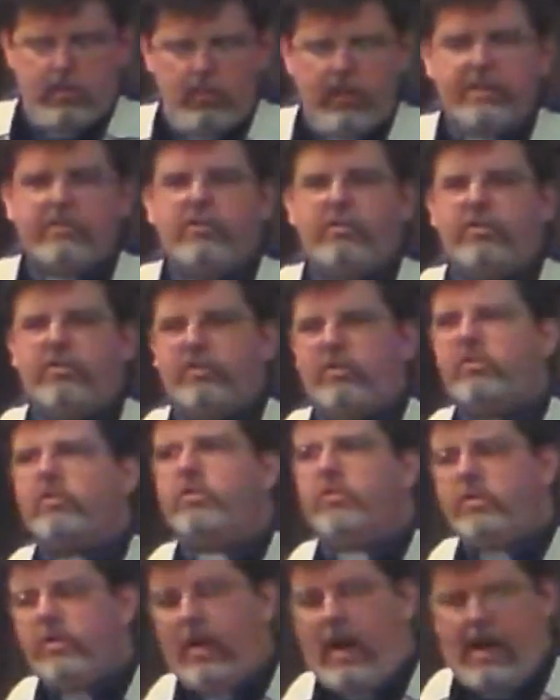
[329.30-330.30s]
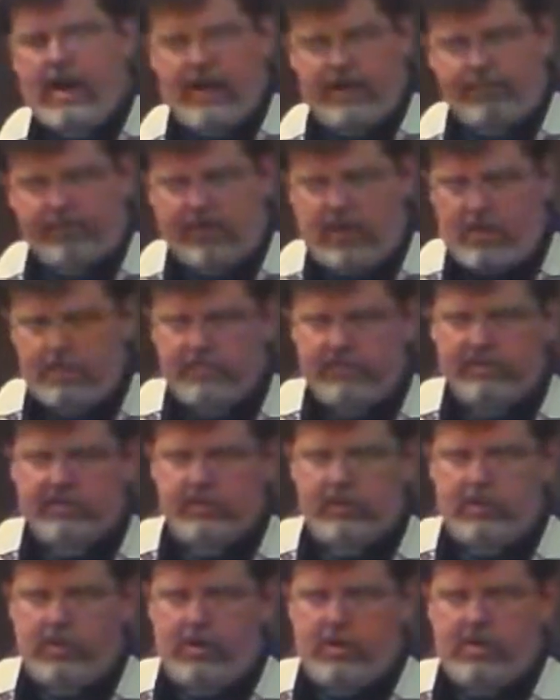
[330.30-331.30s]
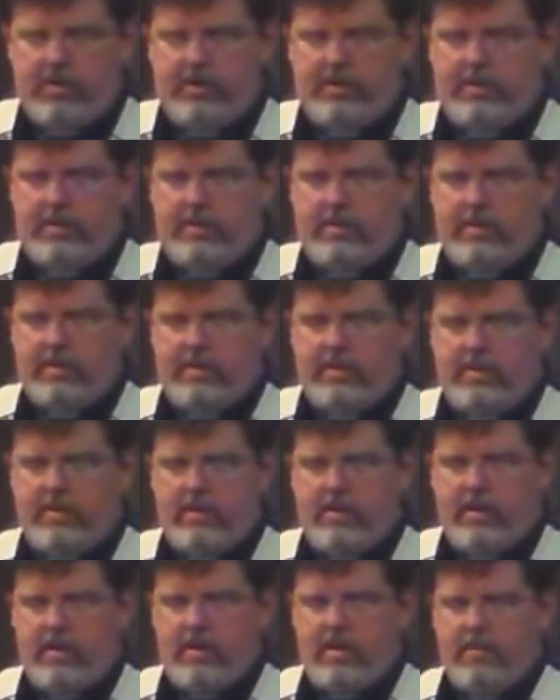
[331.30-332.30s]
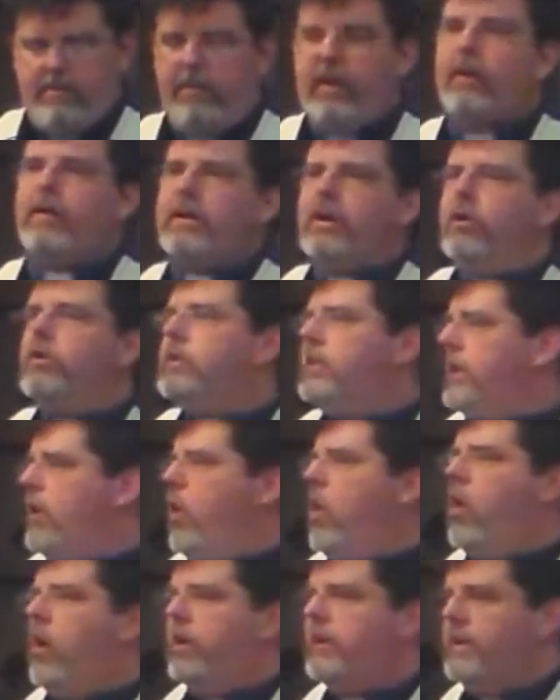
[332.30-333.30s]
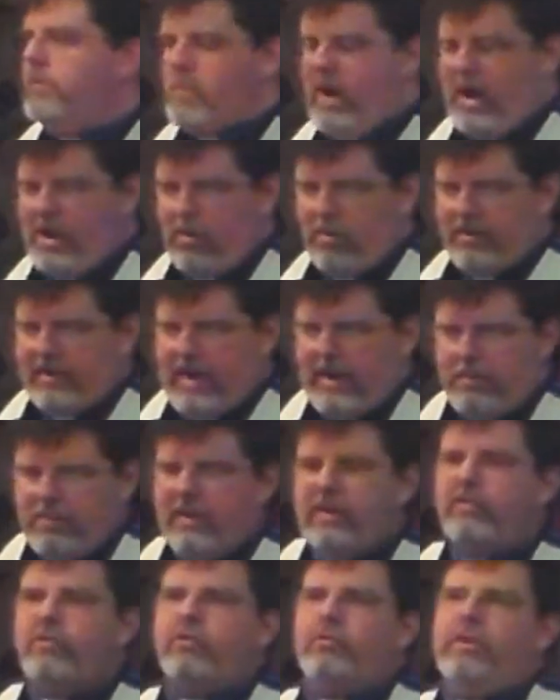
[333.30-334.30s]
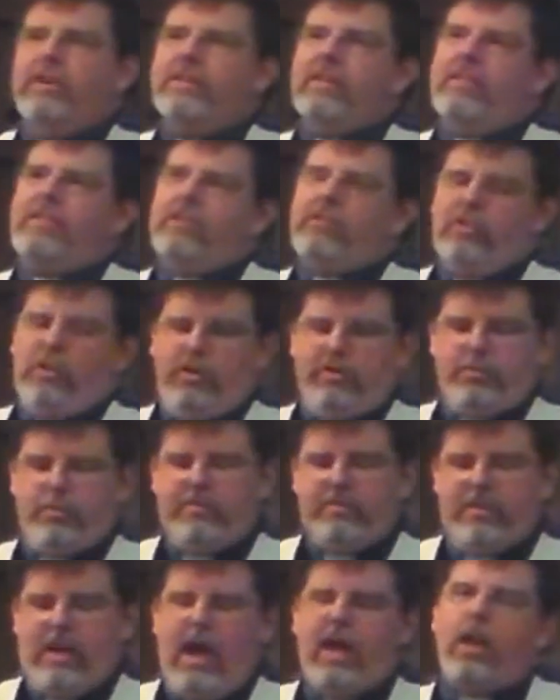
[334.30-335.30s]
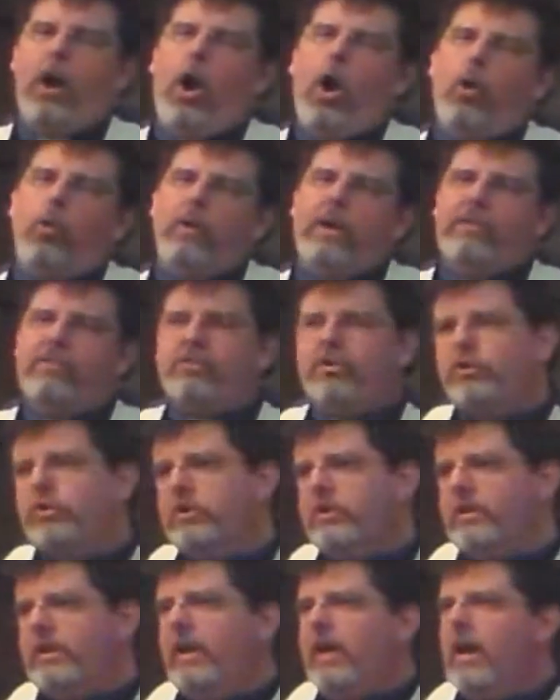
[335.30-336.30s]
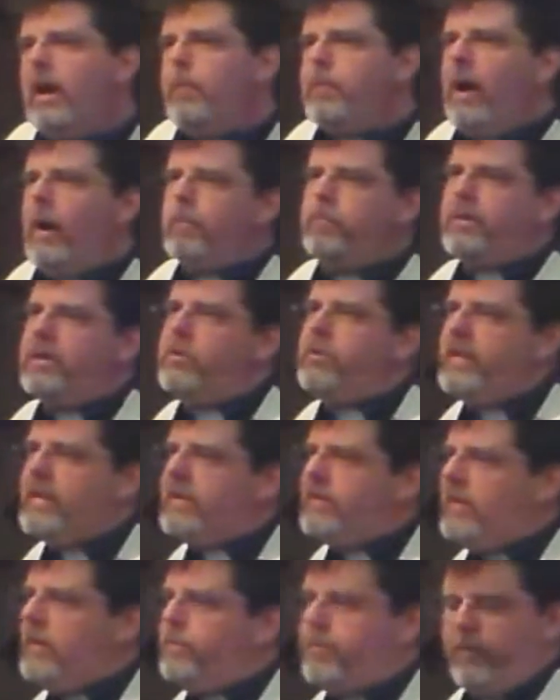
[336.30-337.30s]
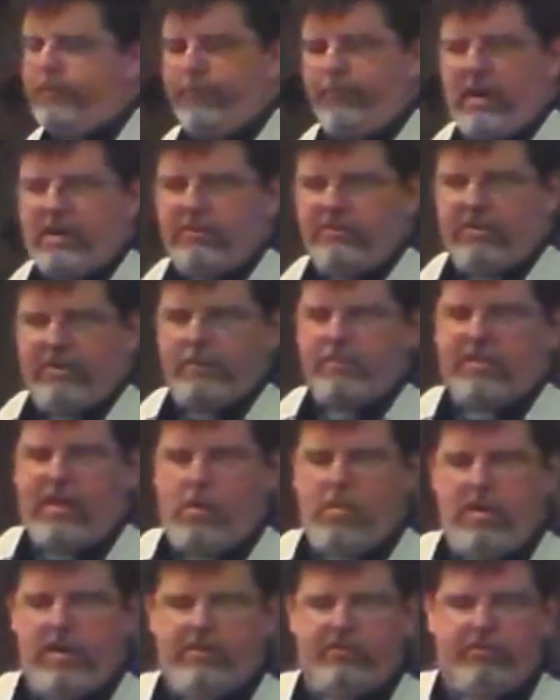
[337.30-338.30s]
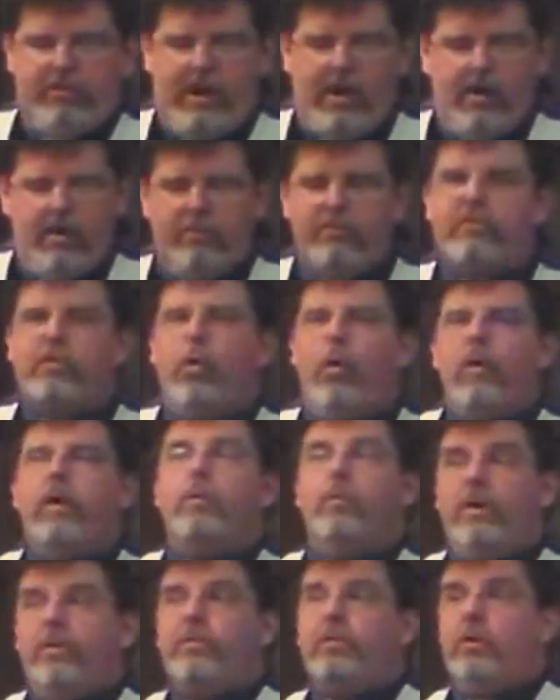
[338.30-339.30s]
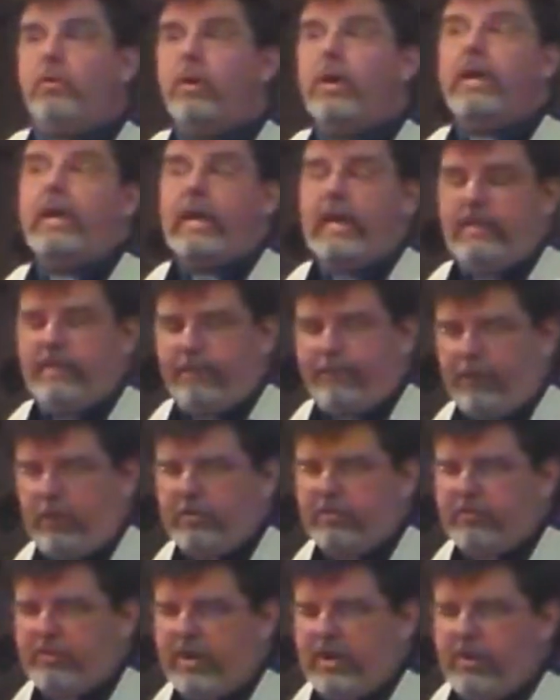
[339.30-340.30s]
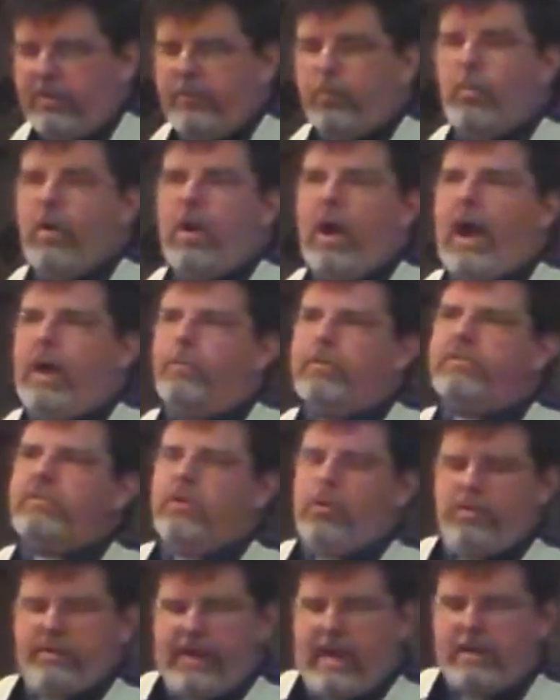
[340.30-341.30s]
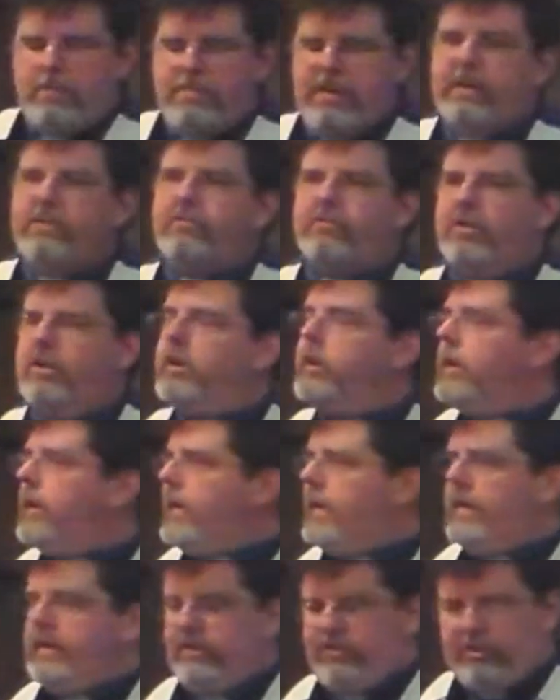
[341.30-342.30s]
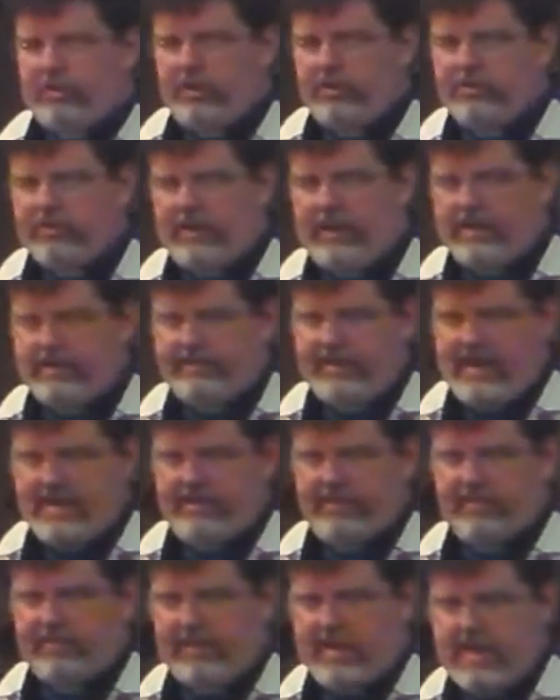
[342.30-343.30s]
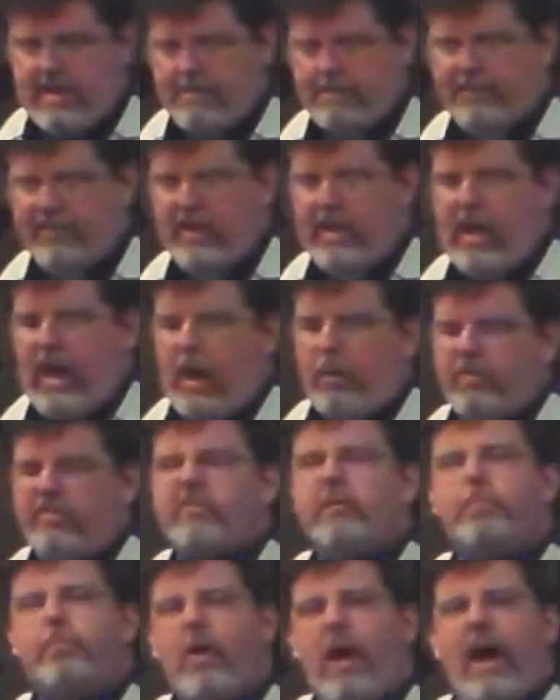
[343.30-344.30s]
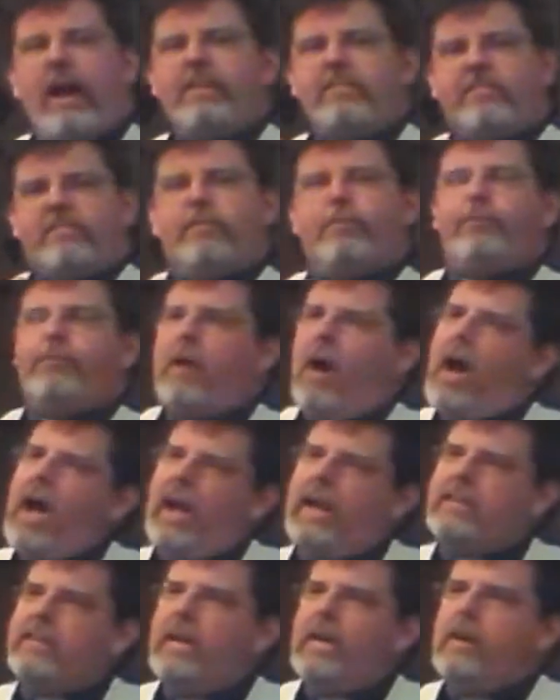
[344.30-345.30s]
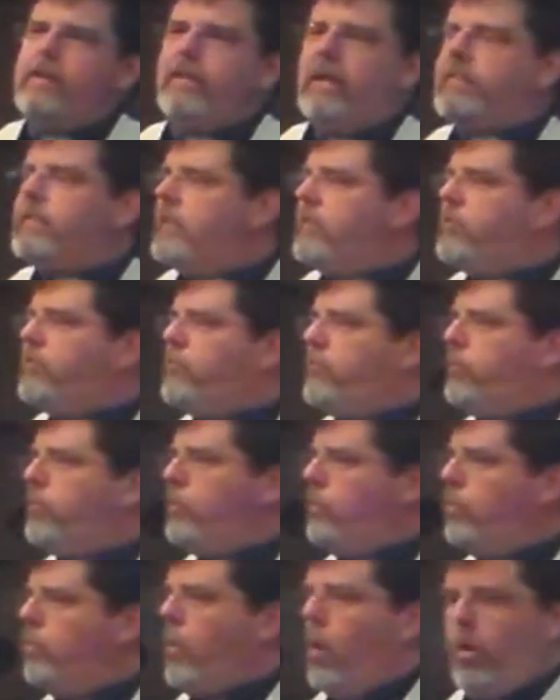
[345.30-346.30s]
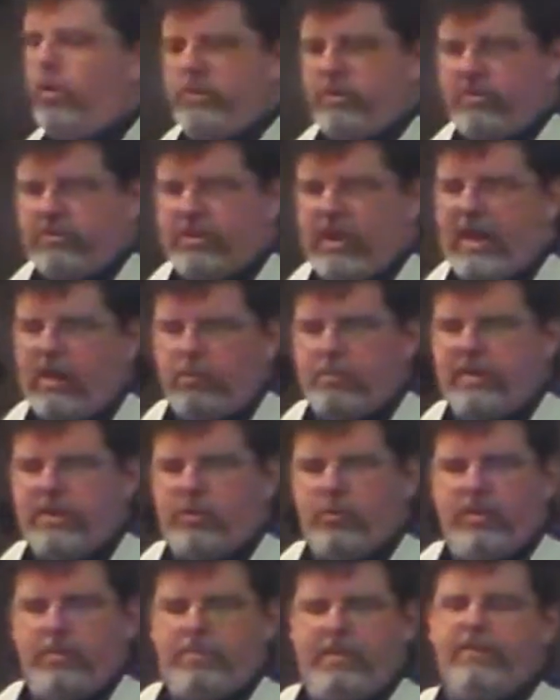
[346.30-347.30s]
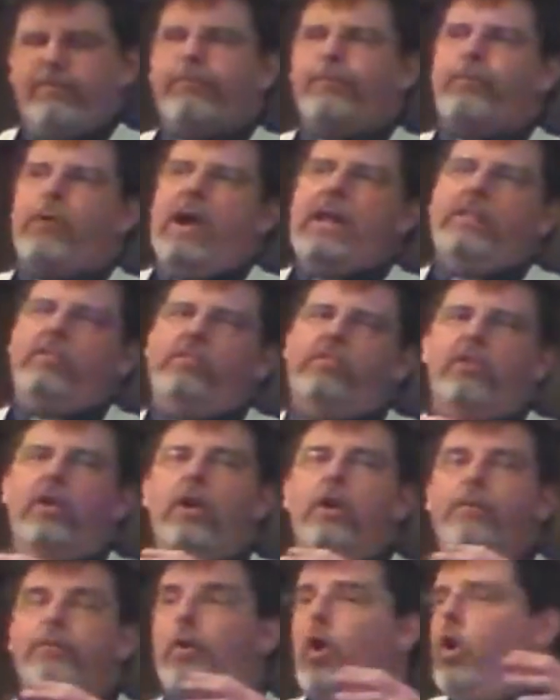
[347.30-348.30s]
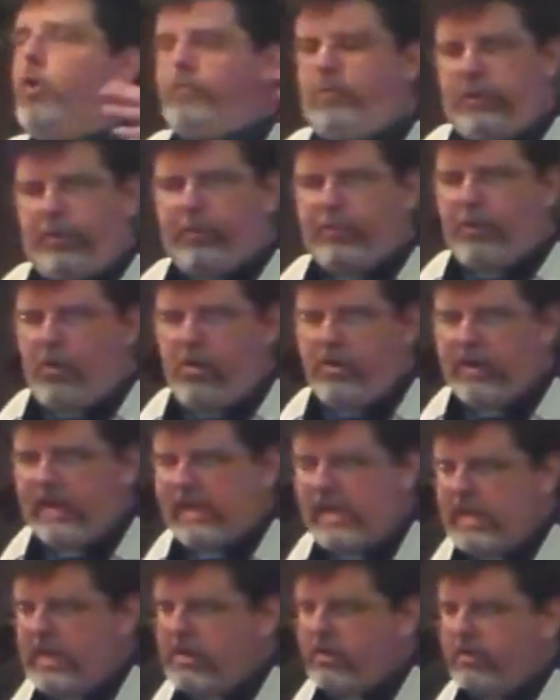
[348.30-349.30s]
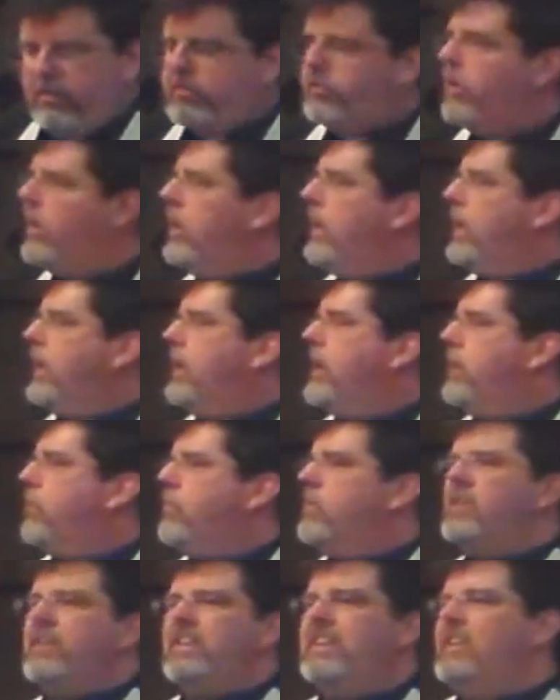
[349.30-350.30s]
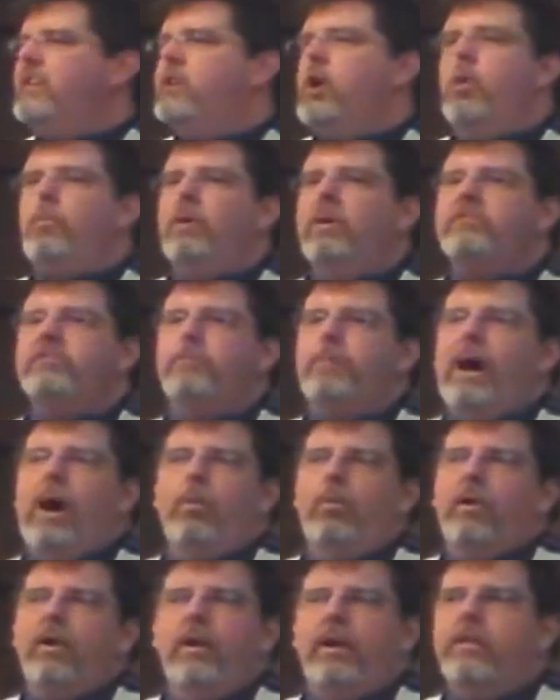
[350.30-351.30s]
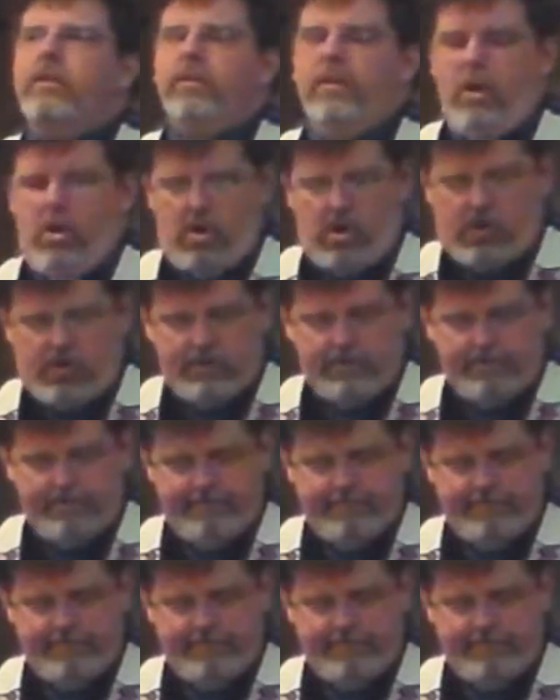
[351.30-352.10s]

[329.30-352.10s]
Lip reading: which I have come to learn very early on in my ordained ministry, that the church was not always good about building deeper friendships. I want to share a story with you. In the first year where I was an ordained minister in a church in Tennessee, I was surprised to find that these two older gentlemen who had been friends for over 30 years really didn't know much about one another at all.